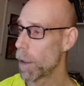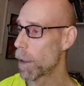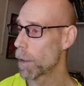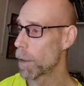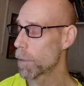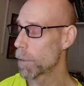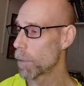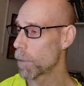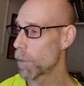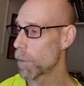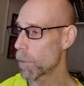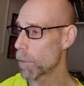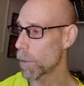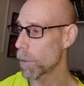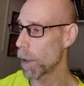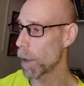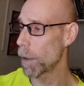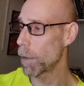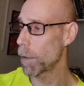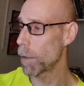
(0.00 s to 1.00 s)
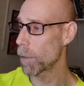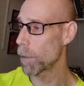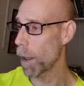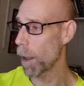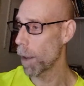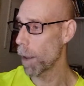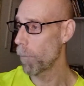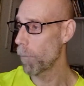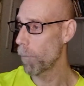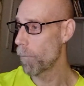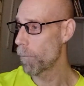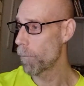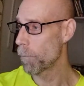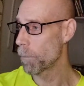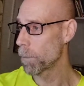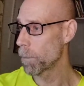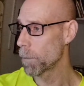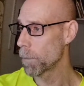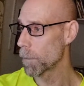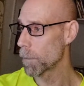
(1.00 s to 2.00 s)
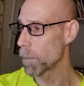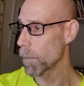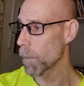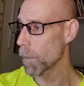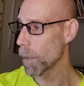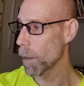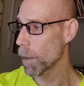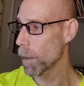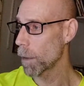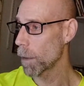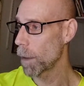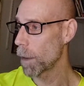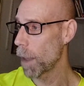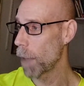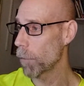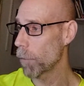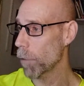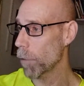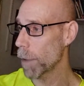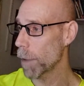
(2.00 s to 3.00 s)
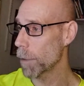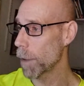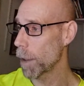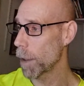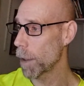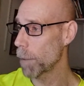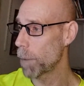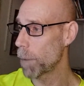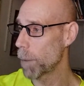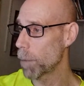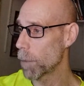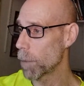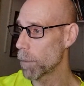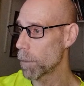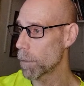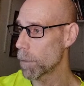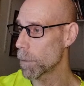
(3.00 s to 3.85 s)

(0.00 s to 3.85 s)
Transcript: Jesse says, have a great day, people.